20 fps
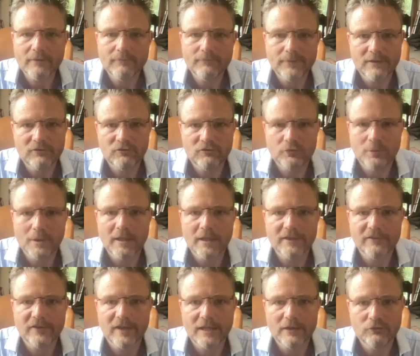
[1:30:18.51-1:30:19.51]

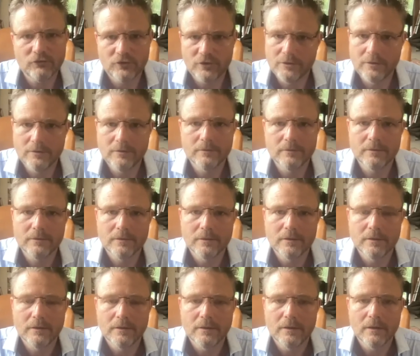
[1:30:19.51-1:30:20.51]
visualization.
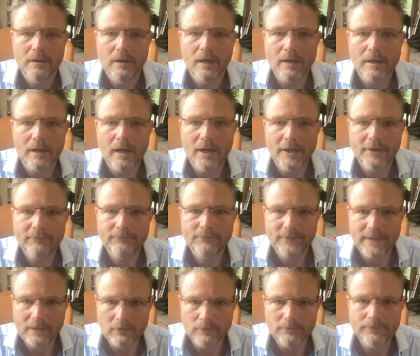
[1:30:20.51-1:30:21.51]
I, I
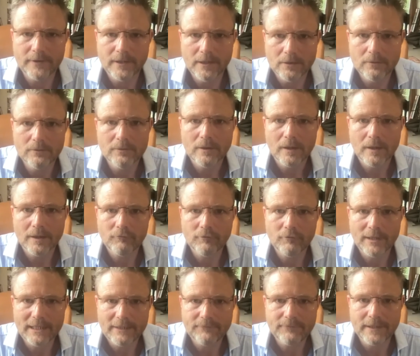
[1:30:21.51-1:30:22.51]
feel for you. I
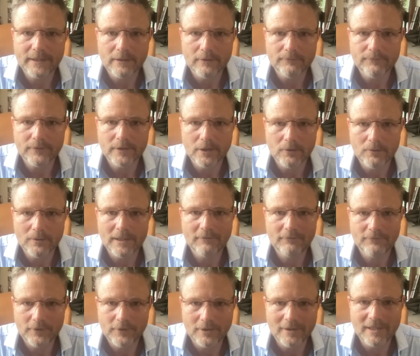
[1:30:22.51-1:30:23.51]
really feel for you.
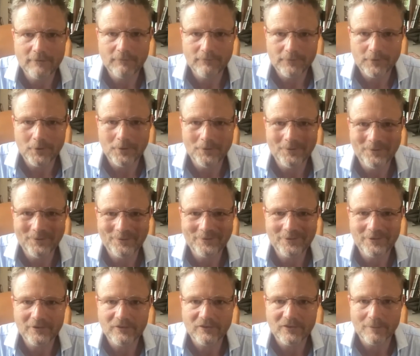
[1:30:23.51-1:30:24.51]
If you if you're
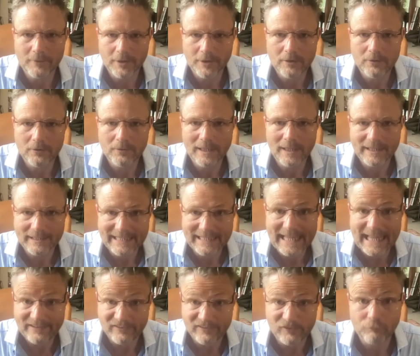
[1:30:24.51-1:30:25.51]
someone who ha-
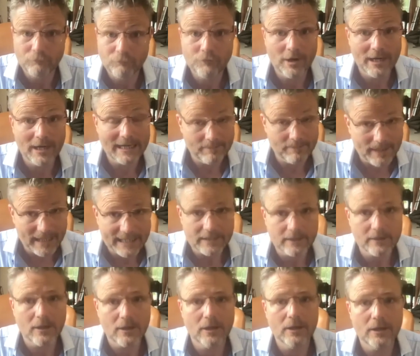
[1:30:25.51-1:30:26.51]
gets really bad
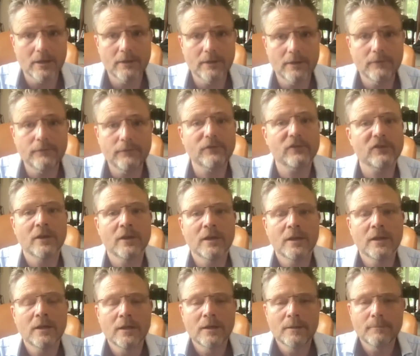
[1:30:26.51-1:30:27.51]
nerves
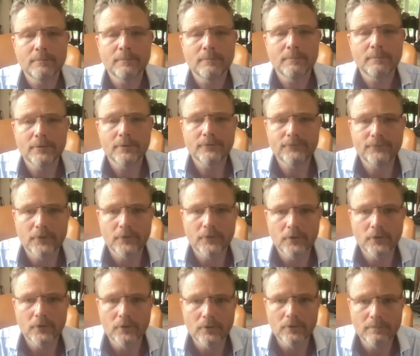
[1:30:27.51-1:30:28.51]
before
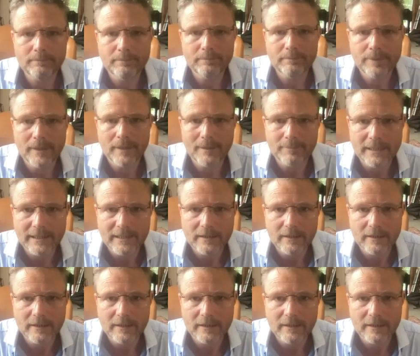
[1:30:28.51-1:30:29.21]
public speaking,